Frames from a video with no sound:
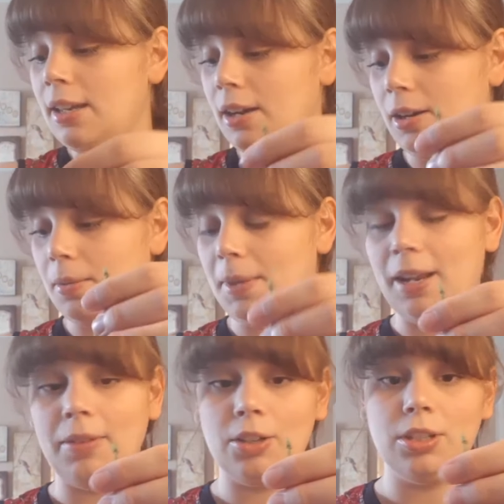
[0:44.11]
And
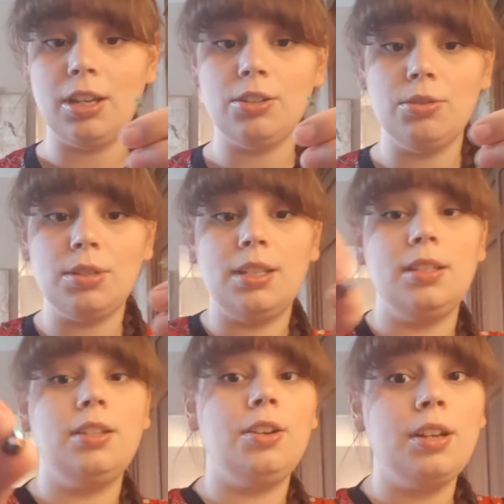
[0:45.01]
I've actually got two
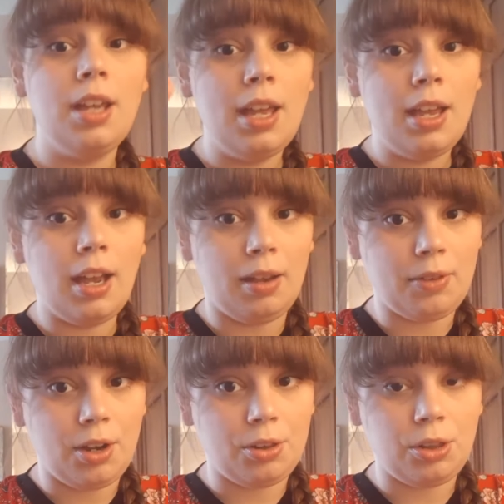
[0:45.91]
sizes here. I've
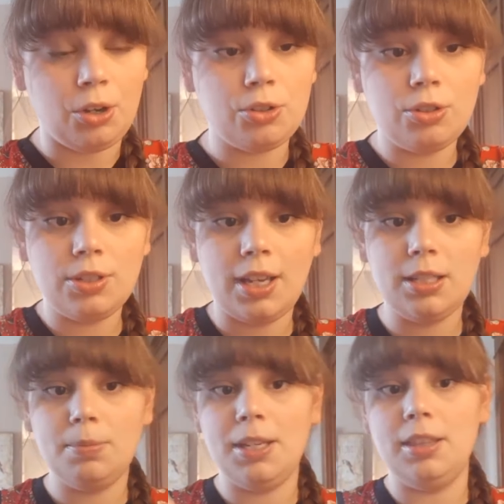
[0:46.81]
got a larger size
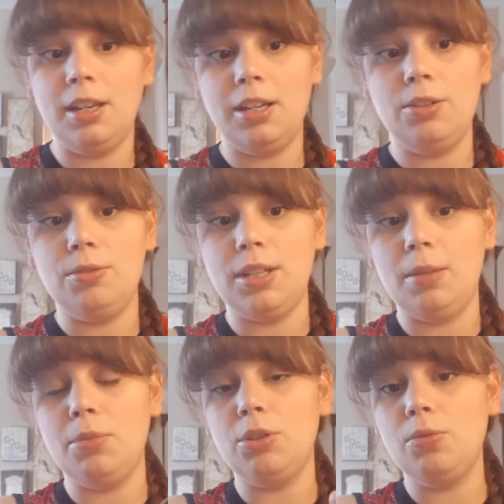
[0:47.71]
bead that I use in
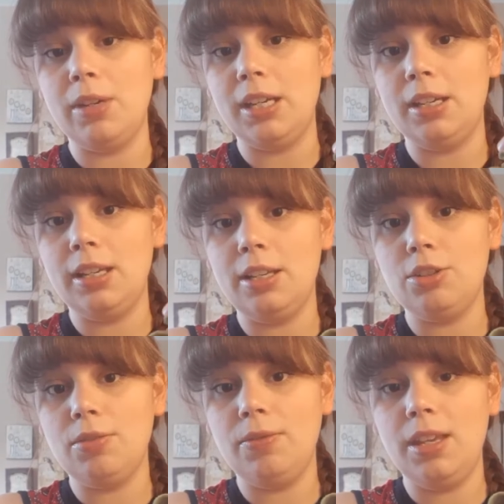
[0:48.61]
between
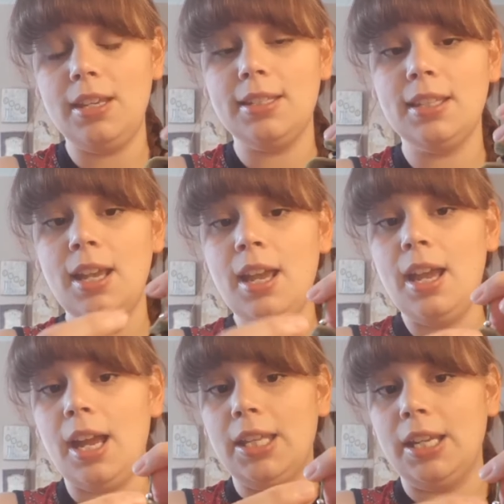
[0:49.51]
each of these,
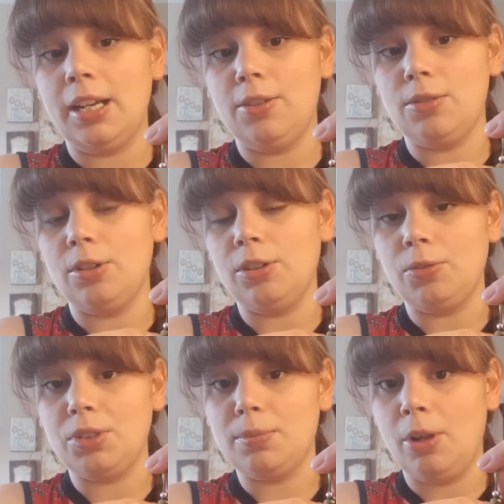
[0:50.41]
and then I used a little
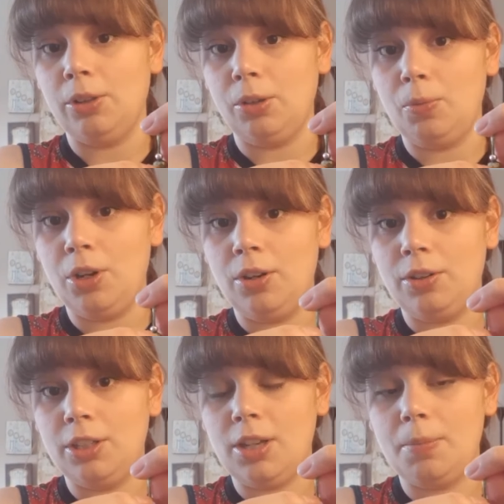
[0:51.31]
smaller one on
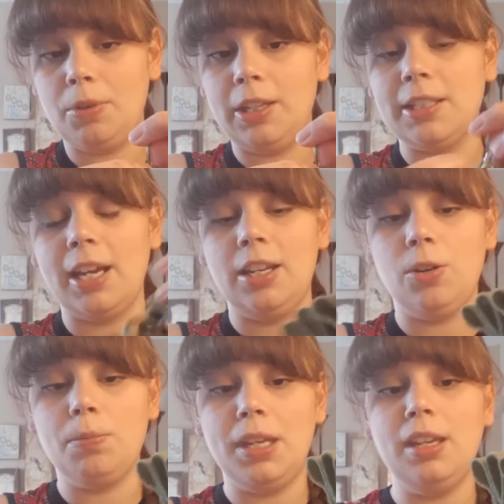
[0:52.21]
the top with a tinier
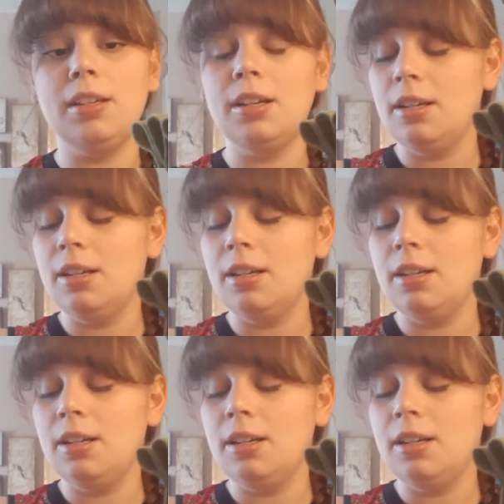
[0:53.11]
bead.